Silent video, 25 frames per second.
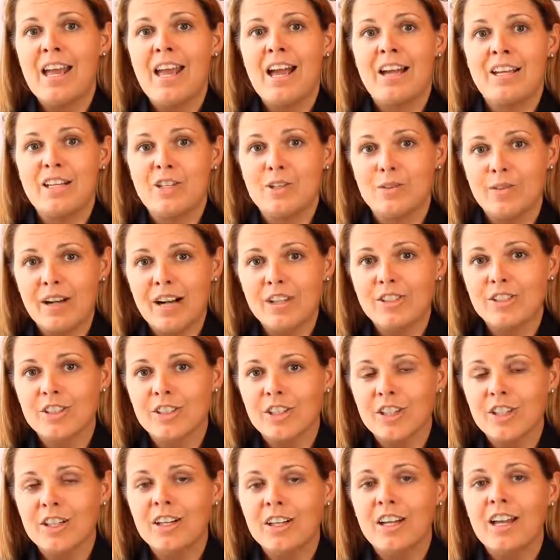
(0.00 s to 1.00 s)
any
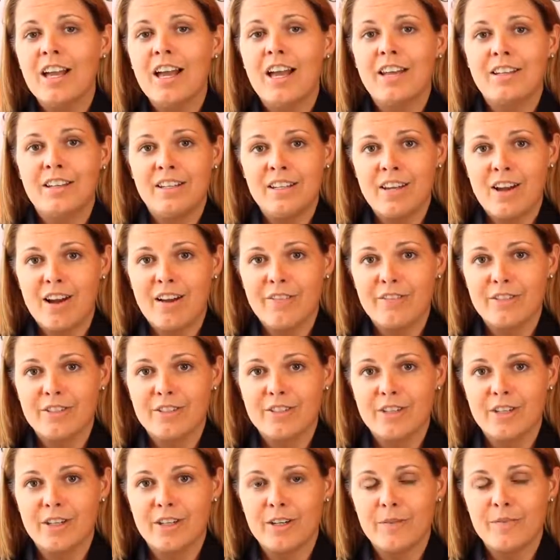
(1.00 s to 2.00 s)
director, and any
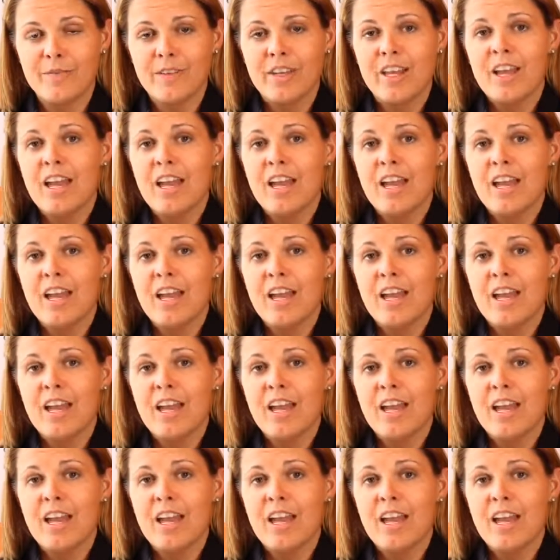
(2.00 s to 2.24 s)
officer.